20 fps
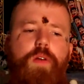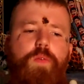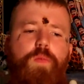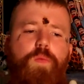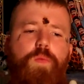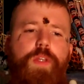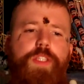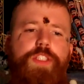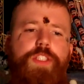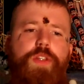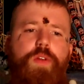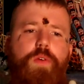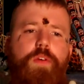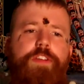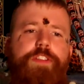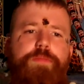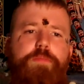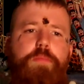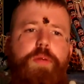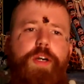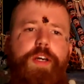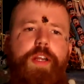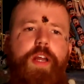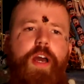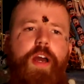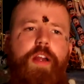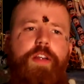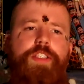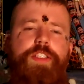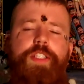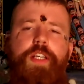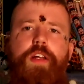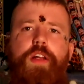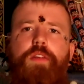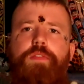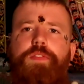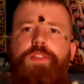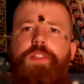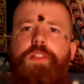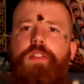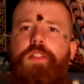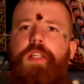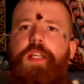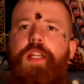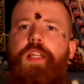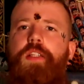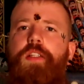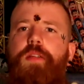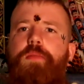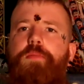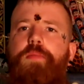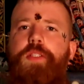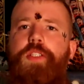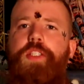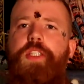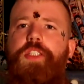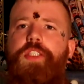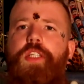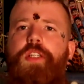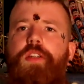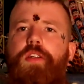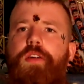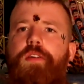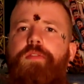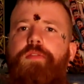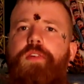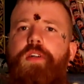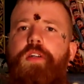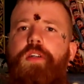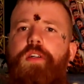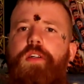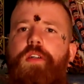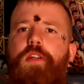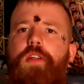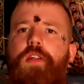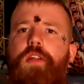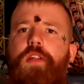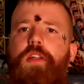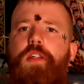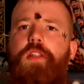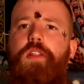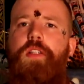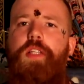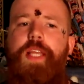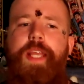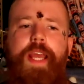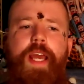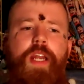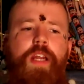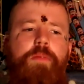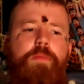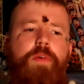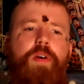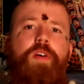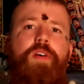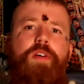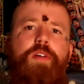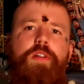We should always put ourselves in the position of the animal.